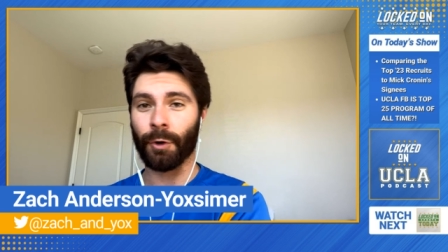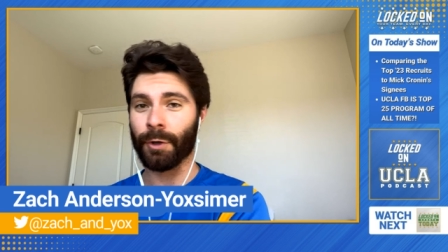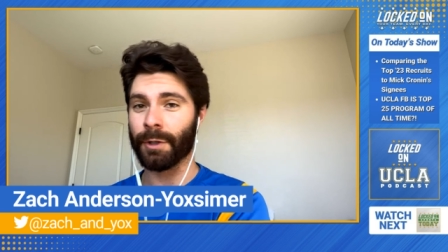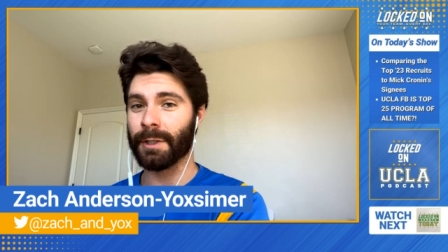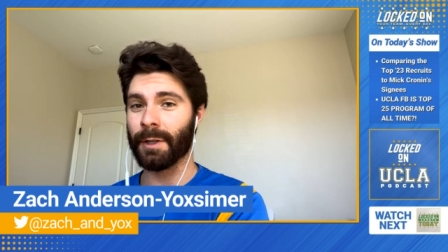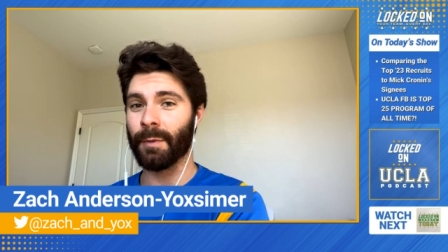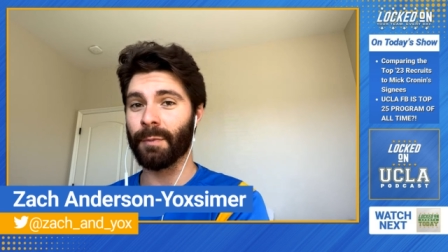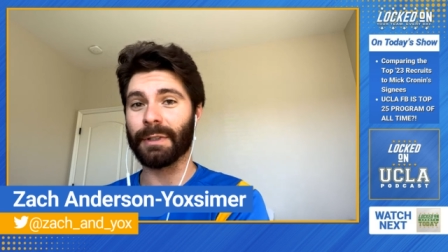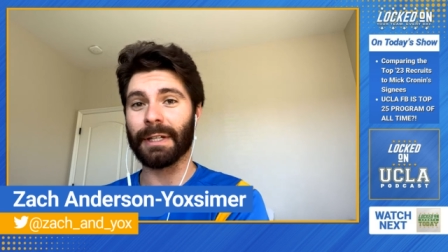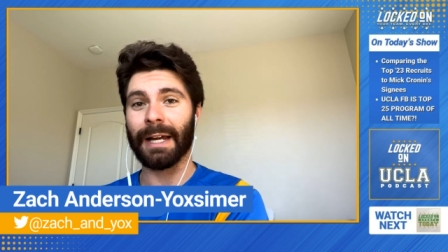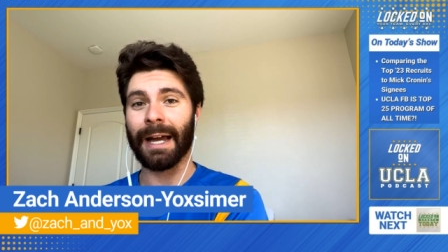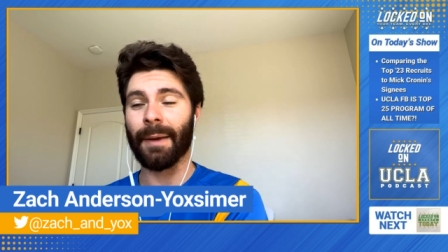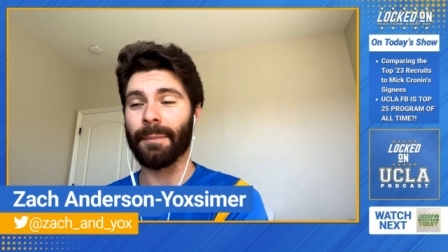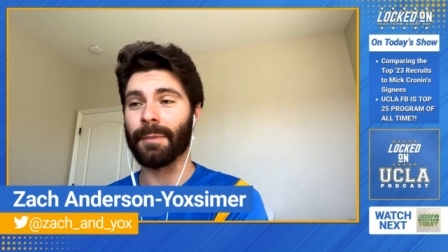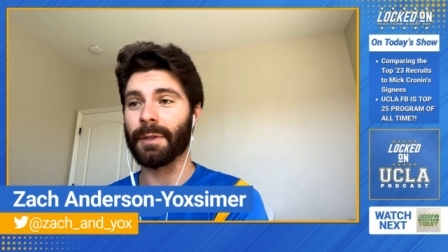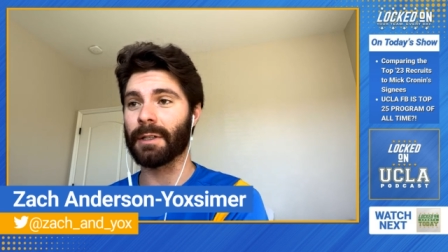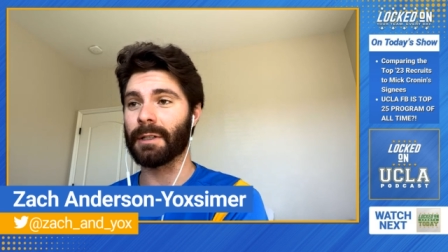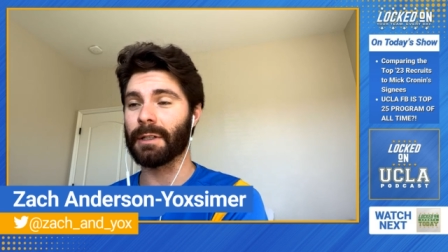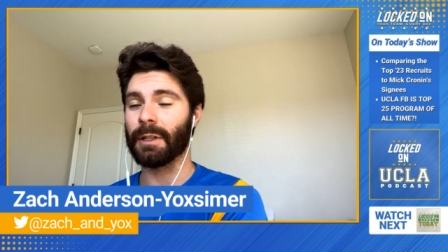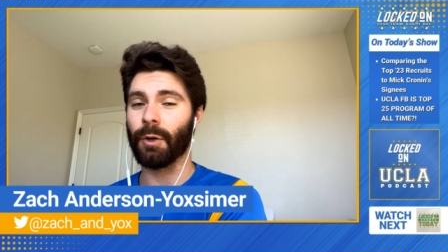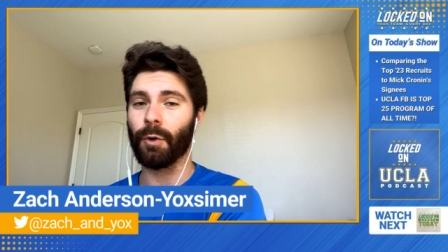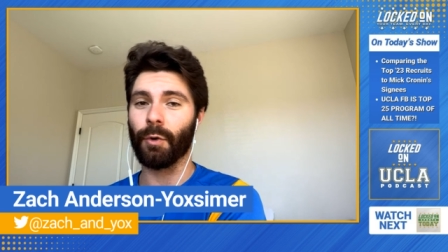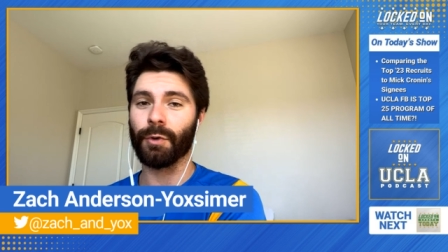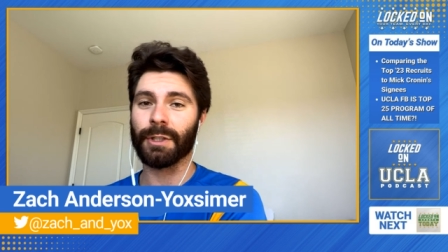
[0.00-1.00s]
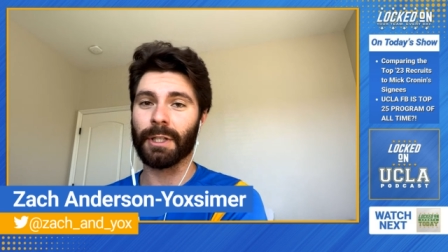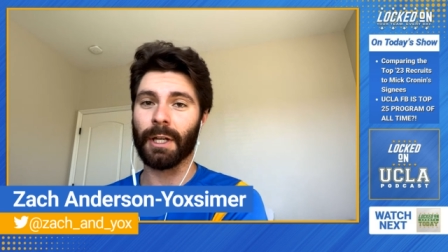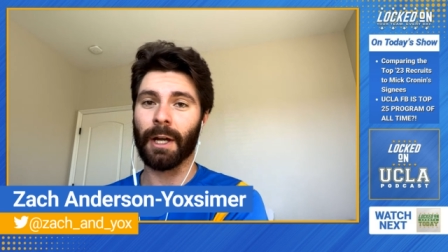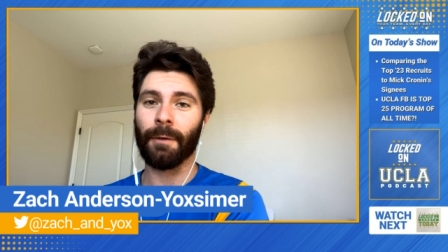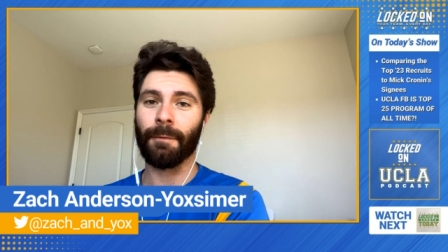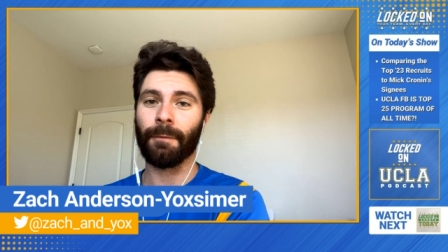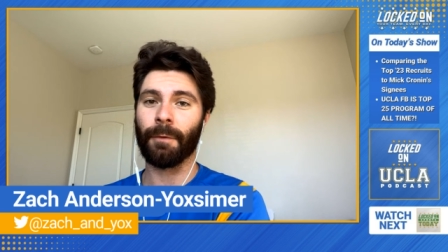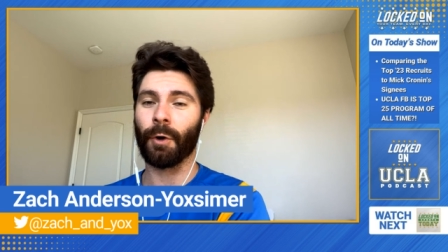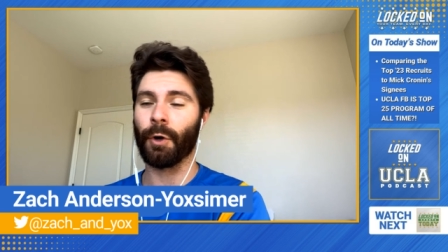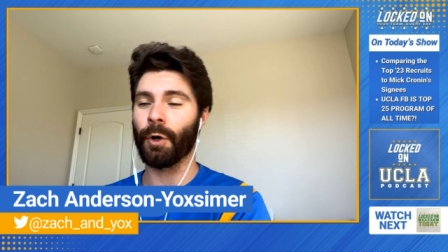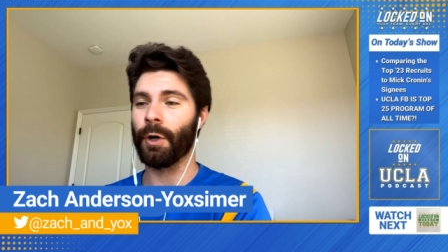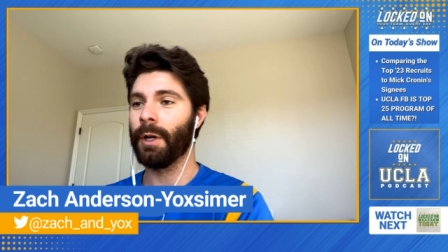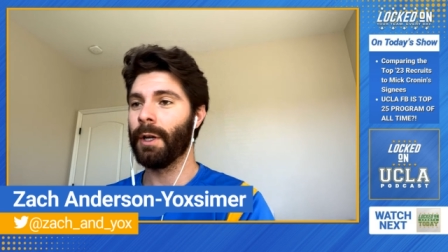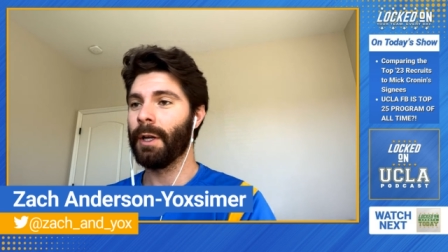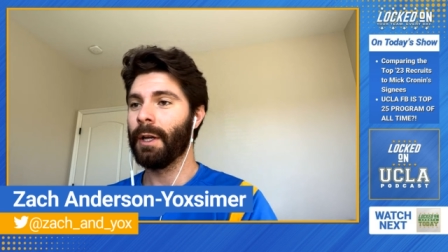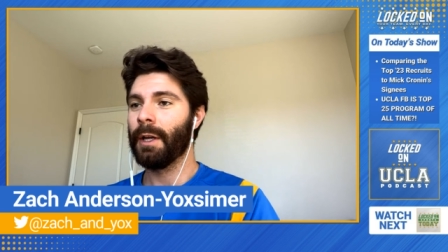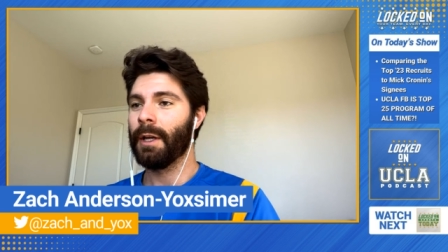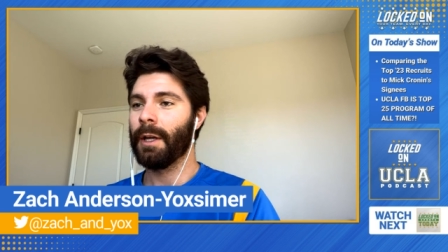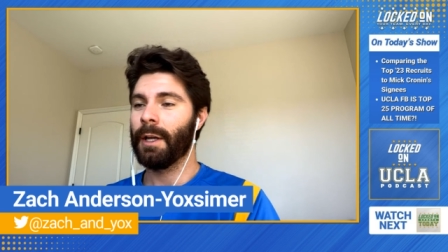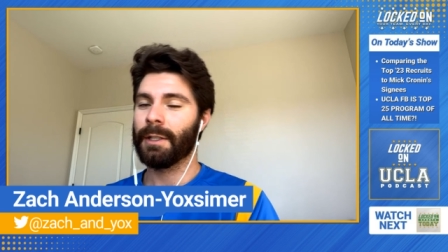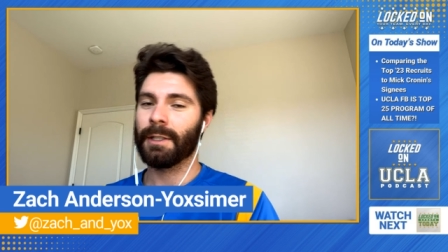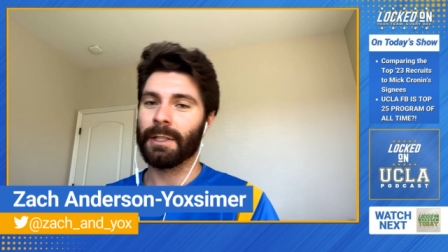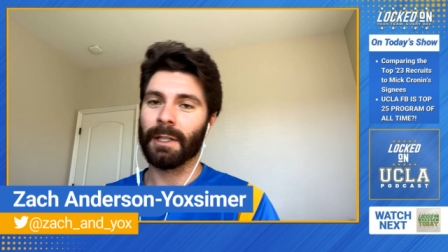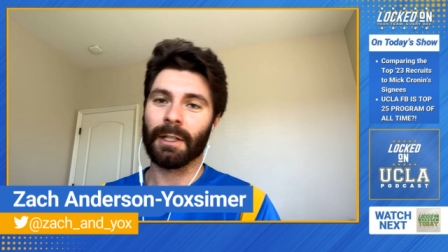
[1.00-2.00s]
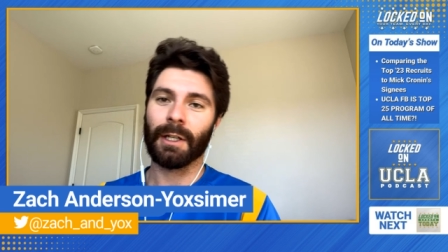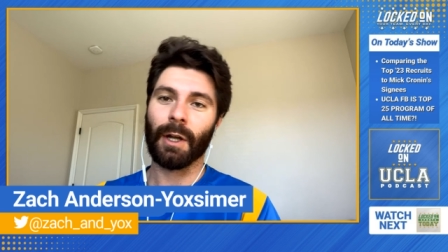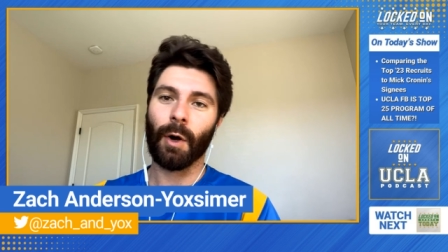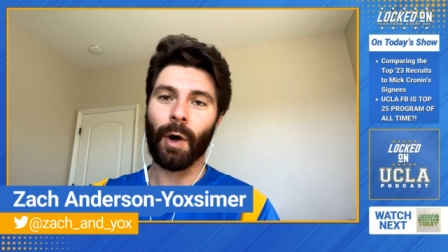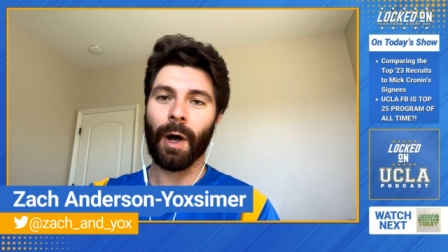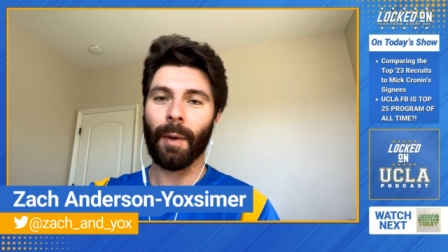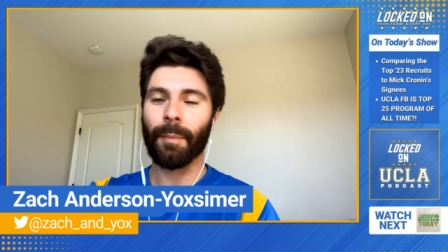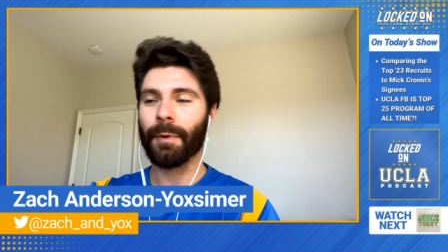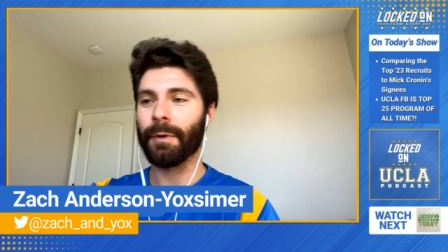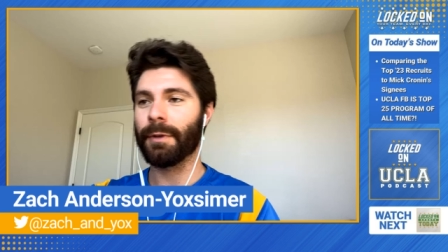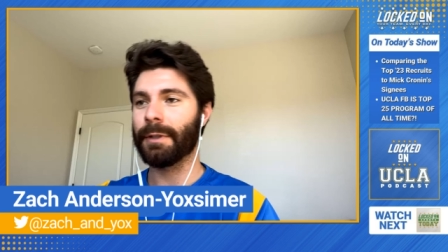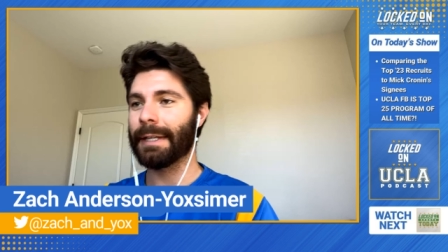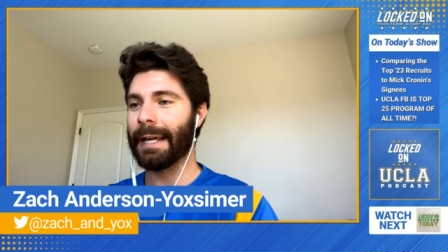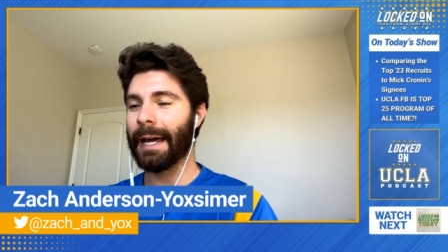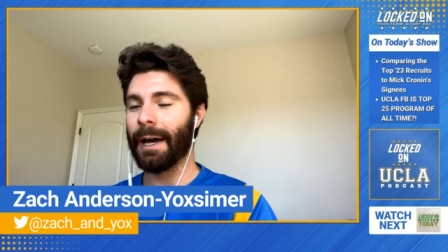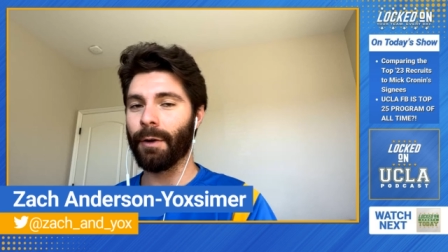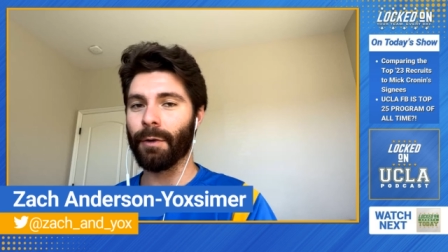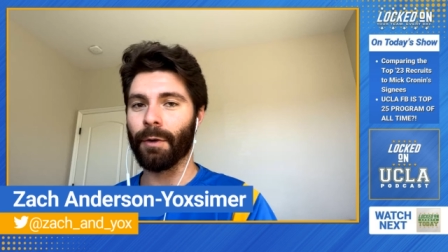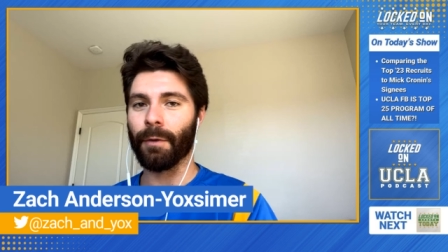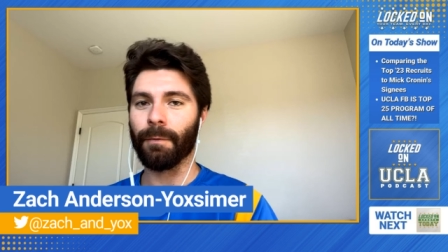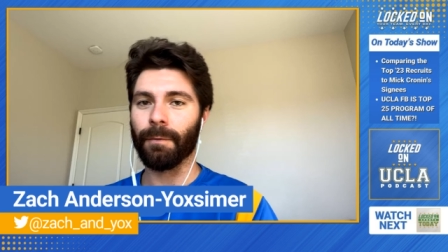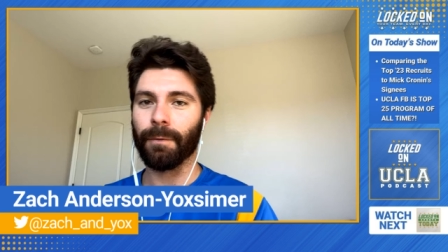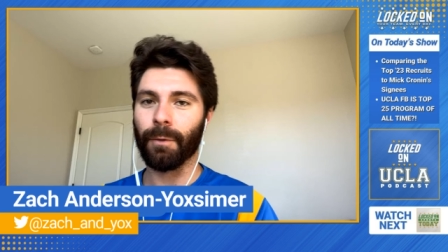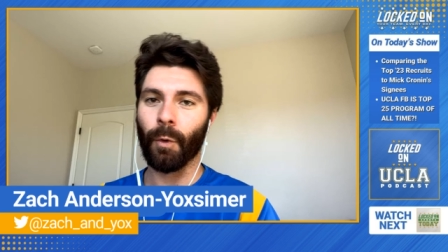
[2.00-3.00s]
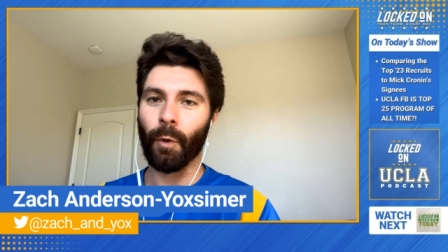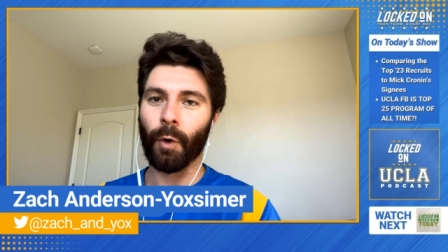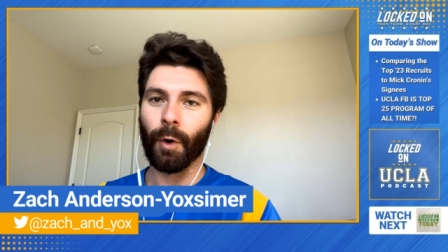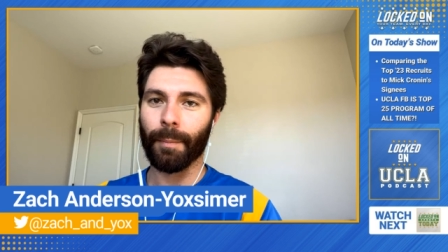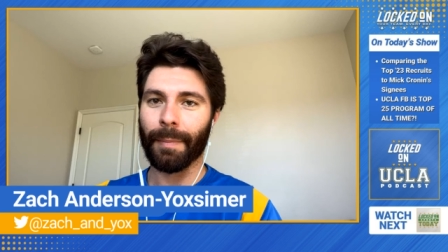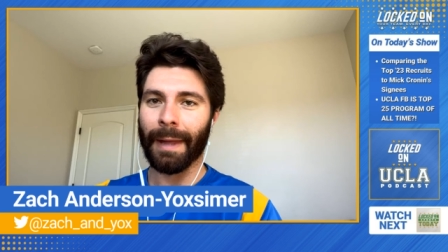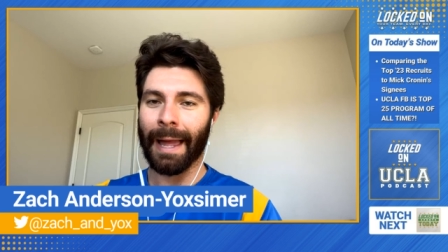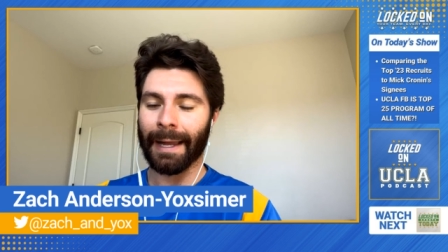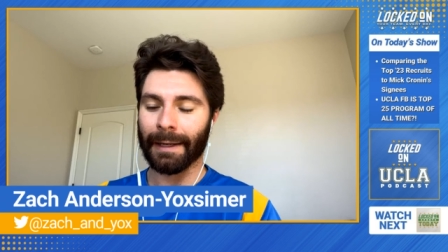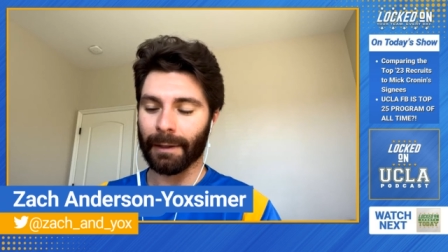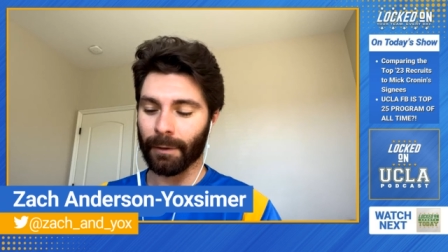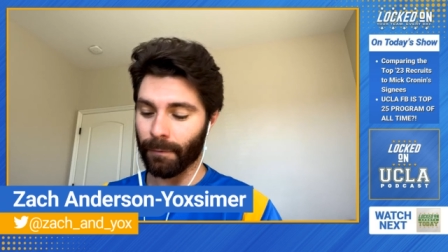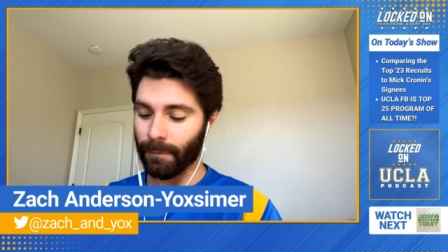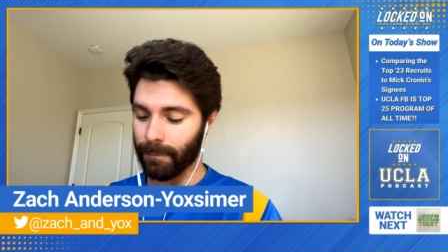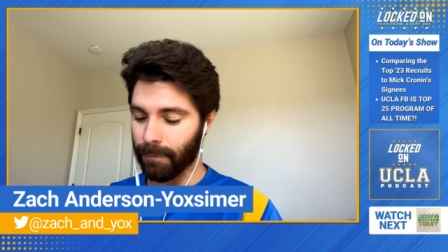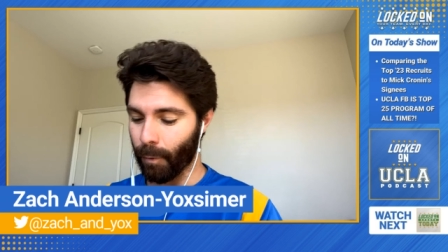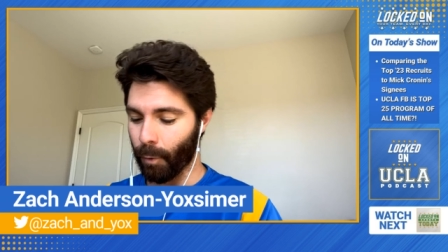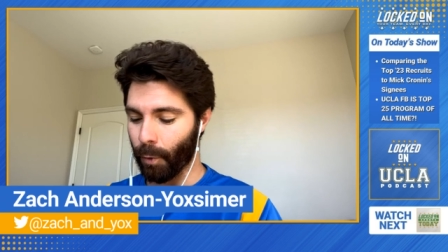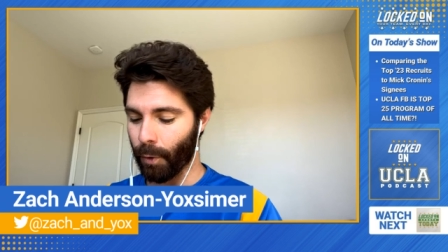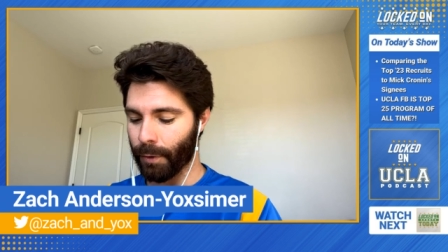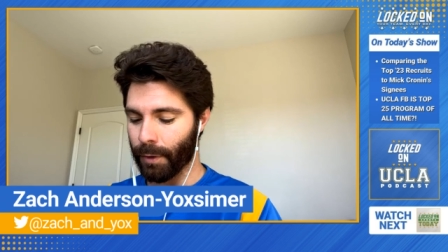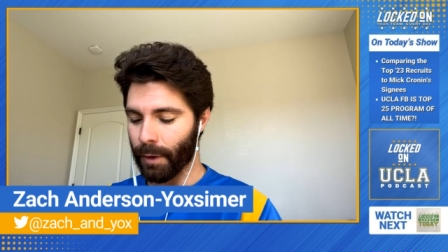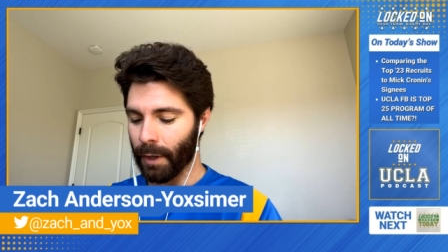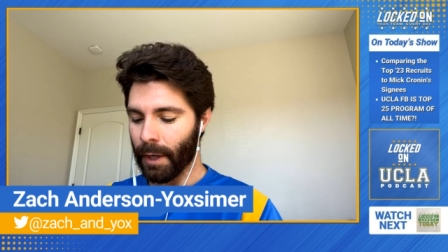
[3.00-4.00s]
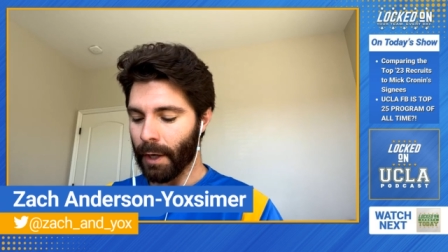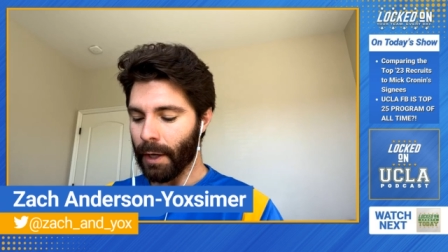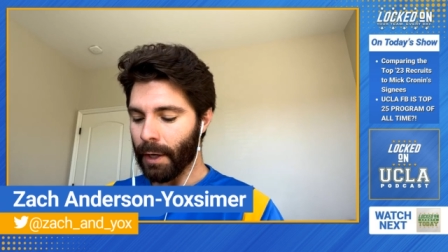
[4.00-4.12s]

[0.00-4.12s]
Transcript: Sometimes it's a little tougher to go up and down the floor back and forth,